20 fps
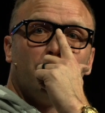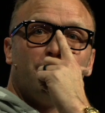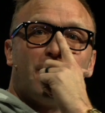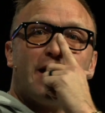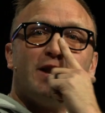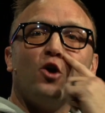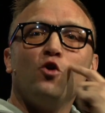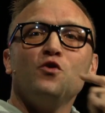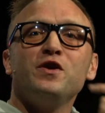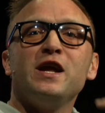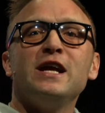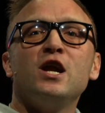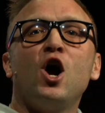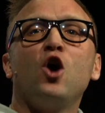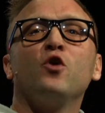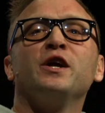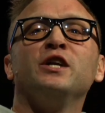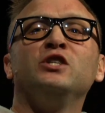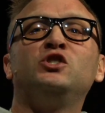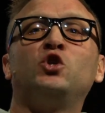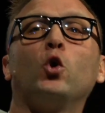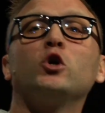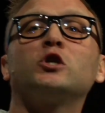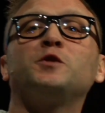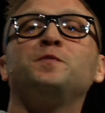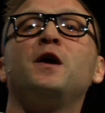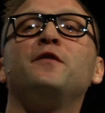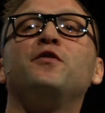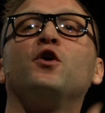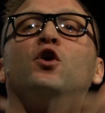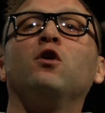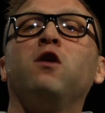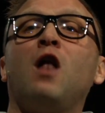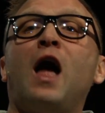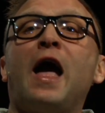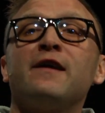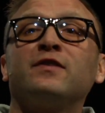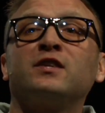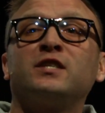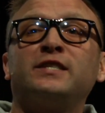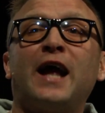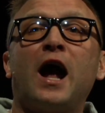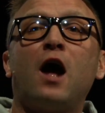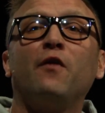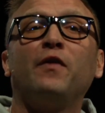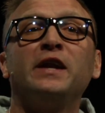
They don't need our endorsement of their lifestyle.